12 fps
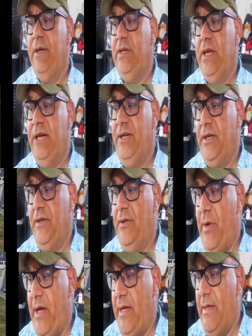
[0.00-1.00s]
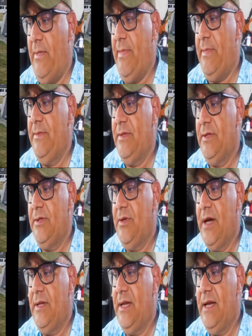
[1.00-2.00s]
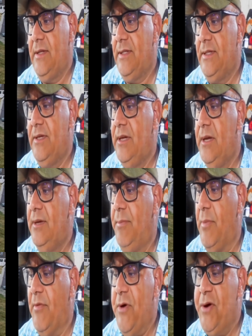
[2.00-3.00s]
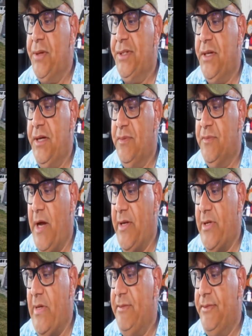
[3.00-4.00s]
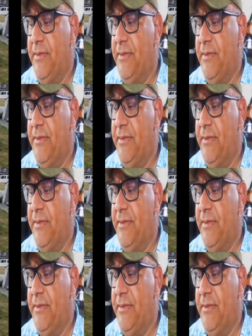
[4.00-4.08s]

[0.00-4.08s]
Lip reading: Section 3, the stress test. Performance under pressure.